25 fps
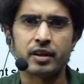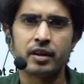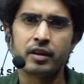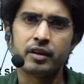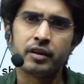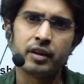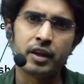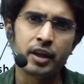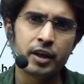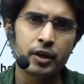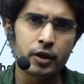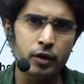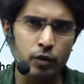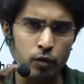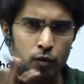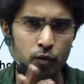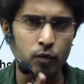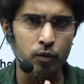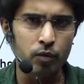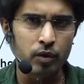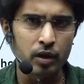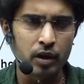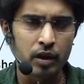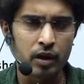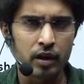They knew
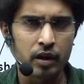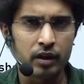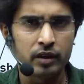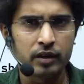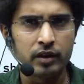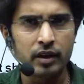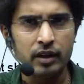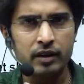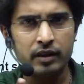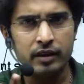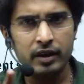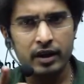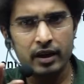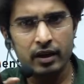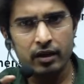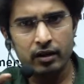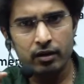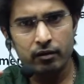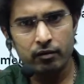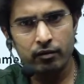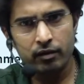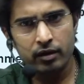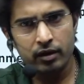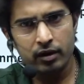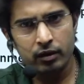that there
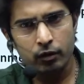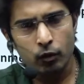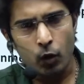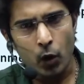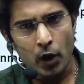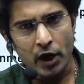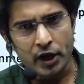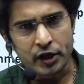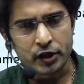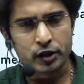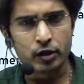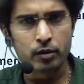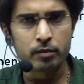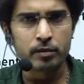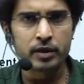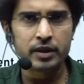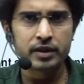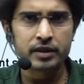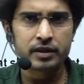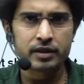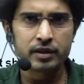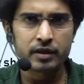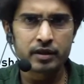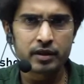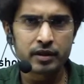were going to be
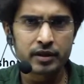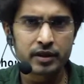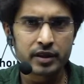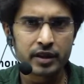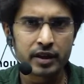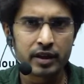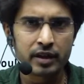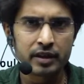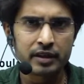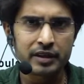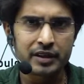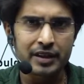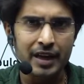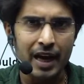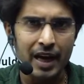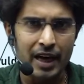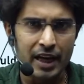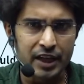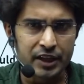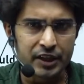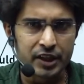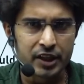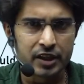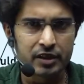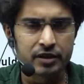certain
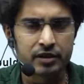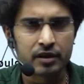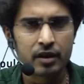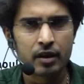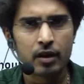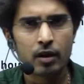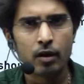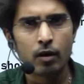challenges